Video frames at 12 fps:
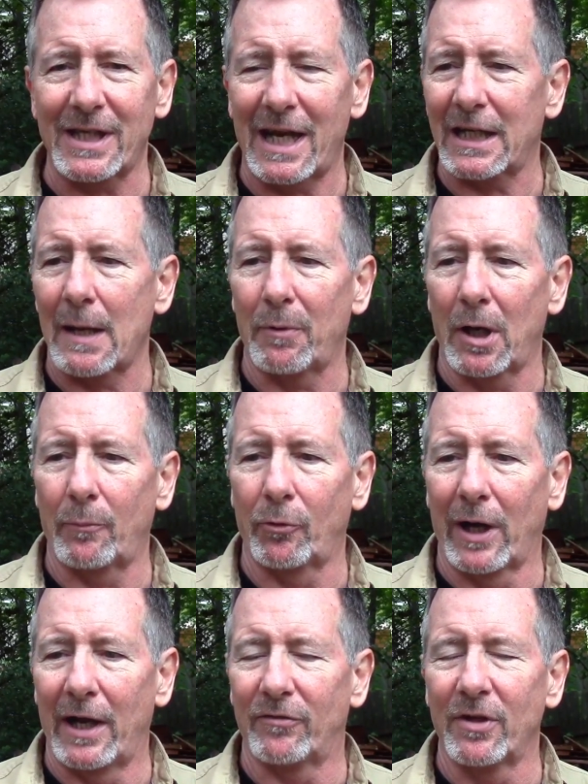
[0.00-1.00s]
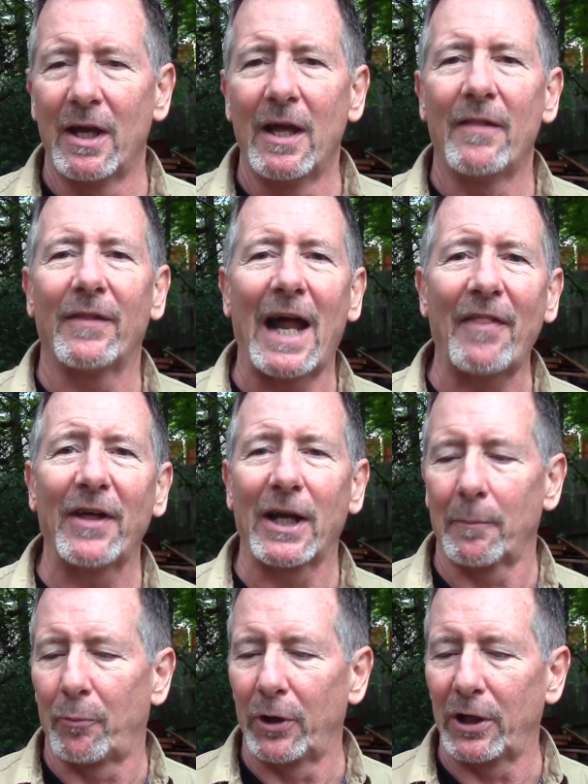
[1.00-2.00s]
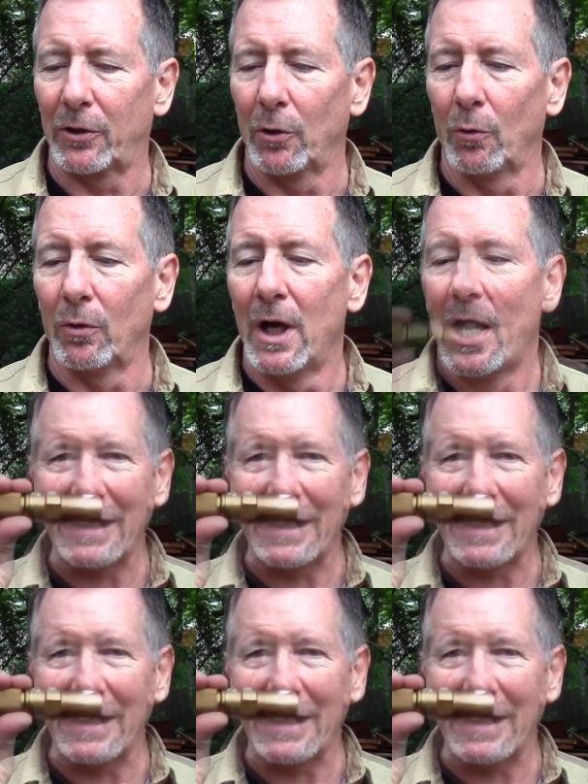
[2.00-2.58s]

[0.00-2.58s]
It's got a couple of upgrades that I think are pretty cool.